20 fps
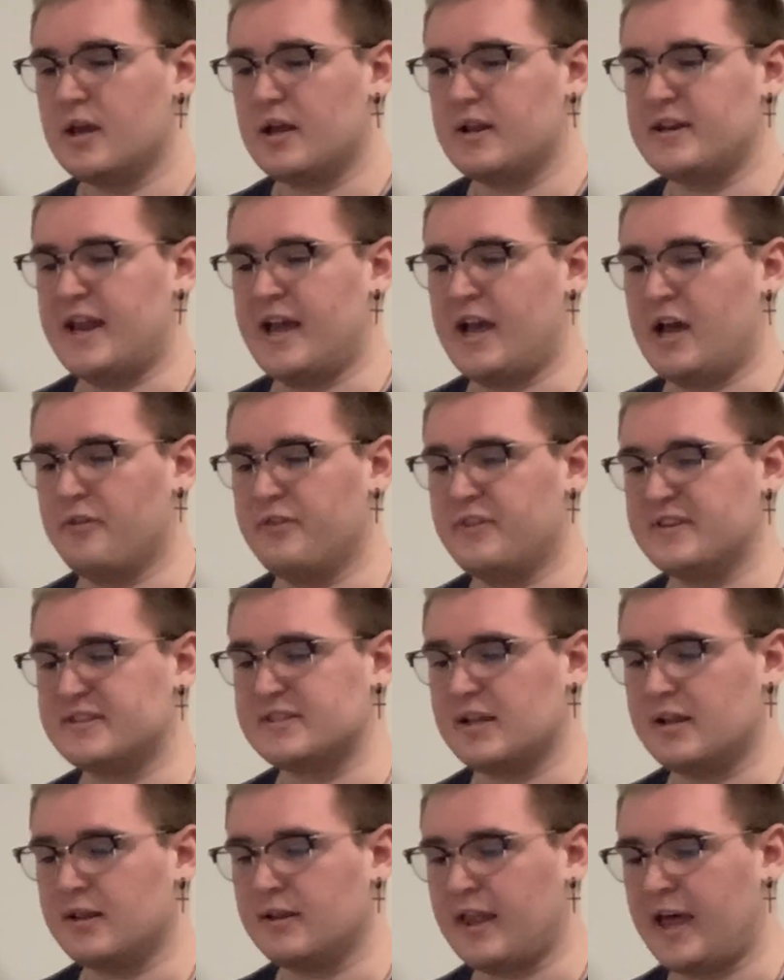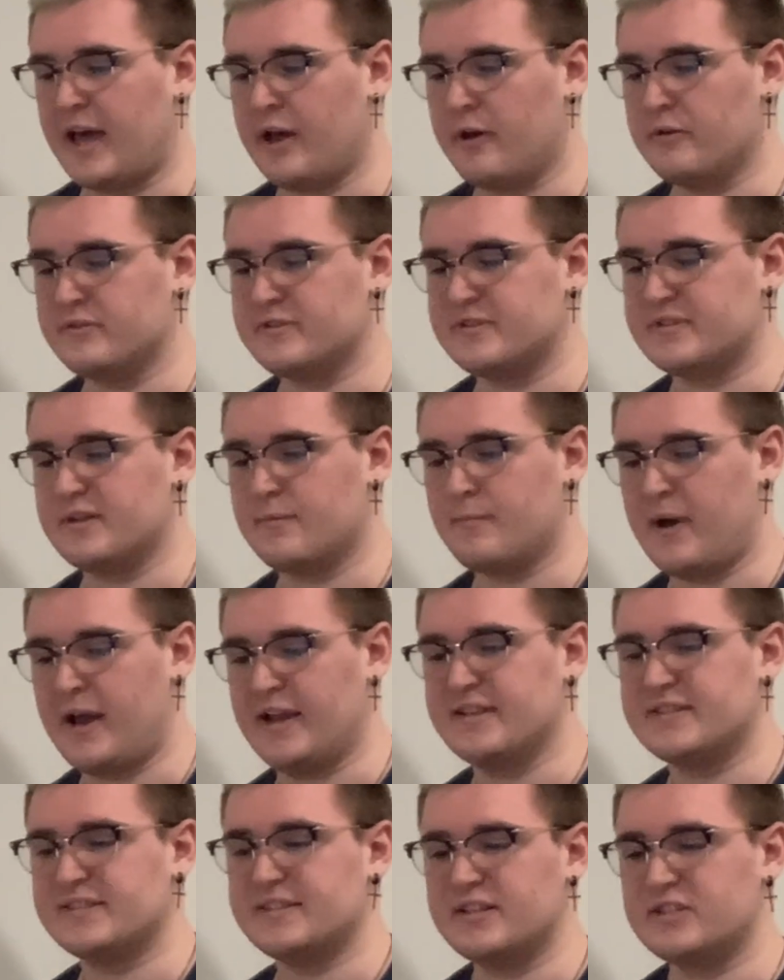Now, this allows the
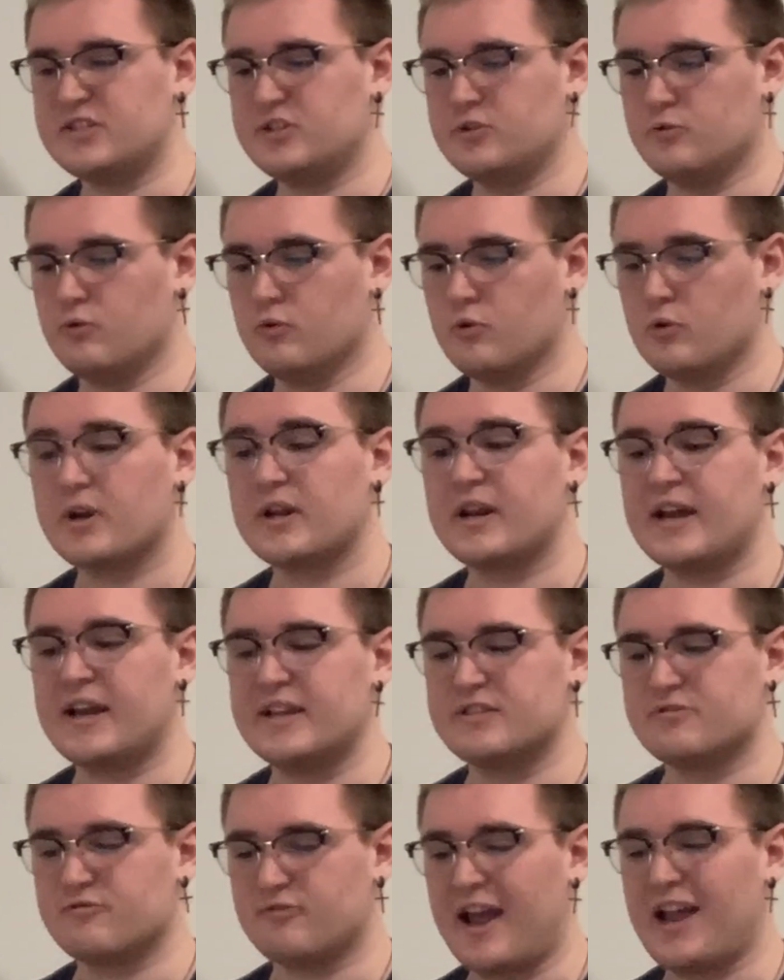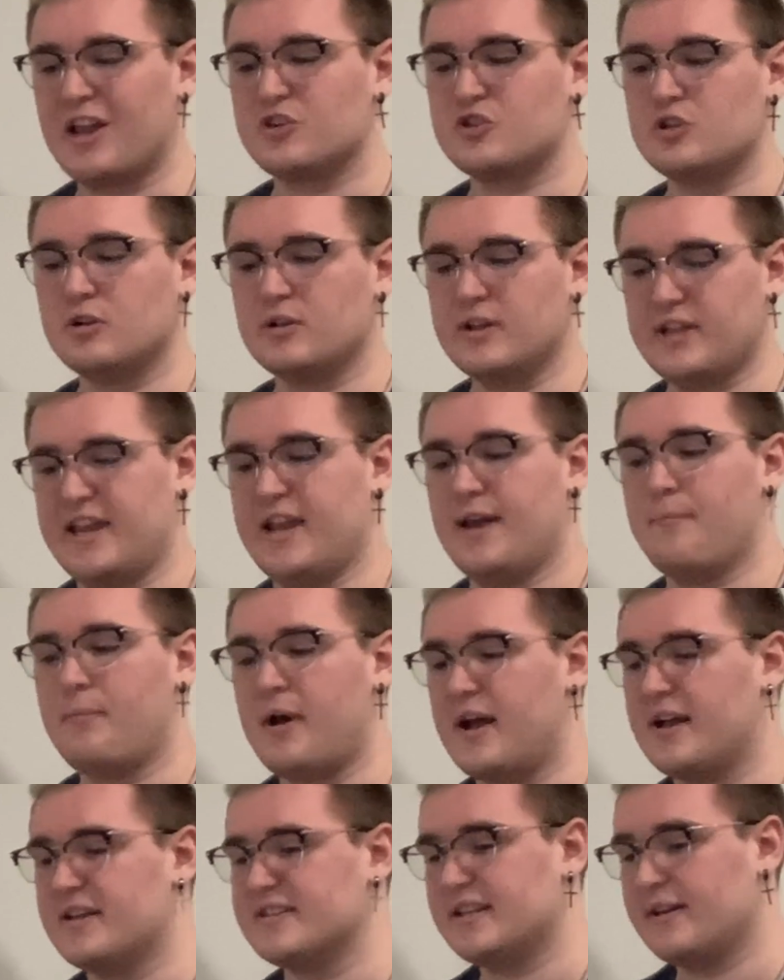mindset to organize rational and
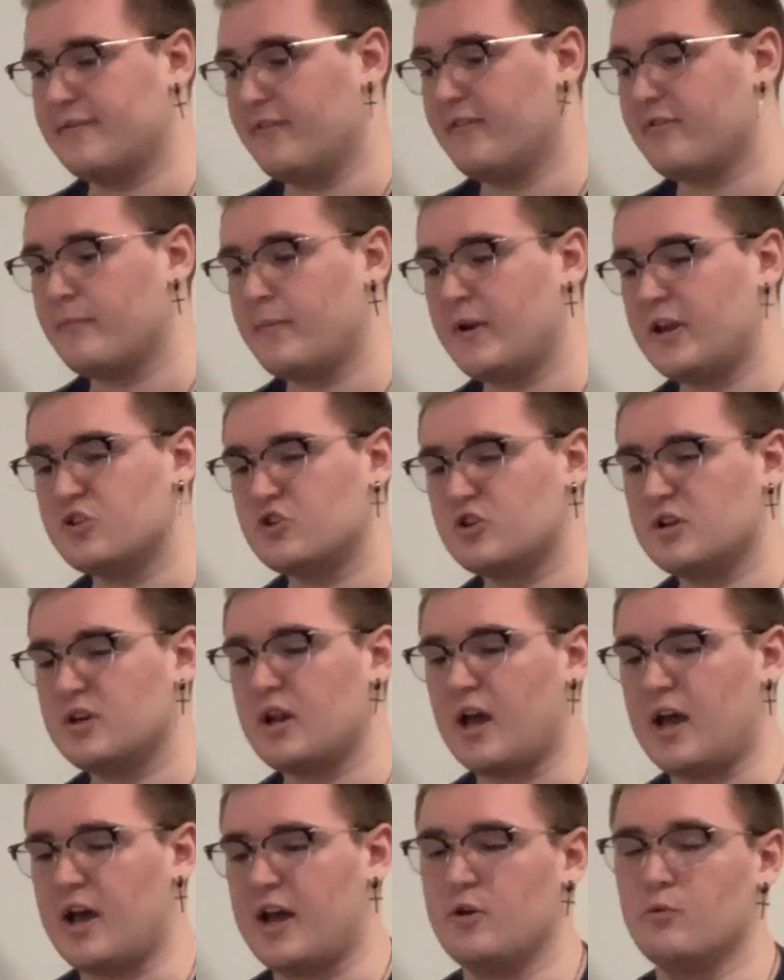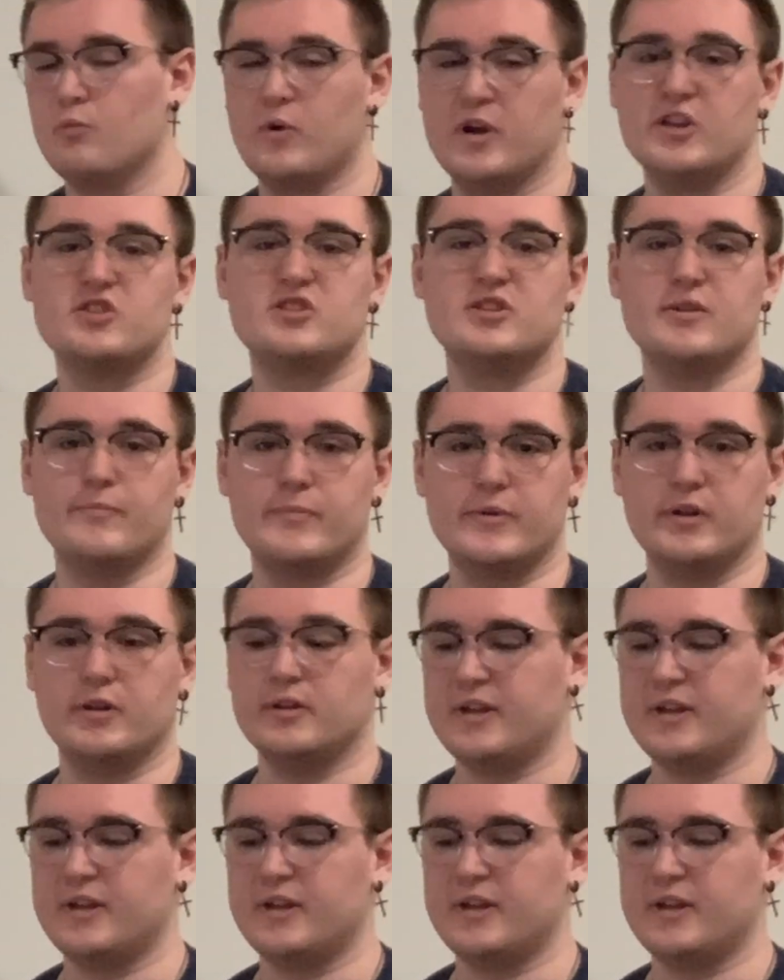positive information on which to build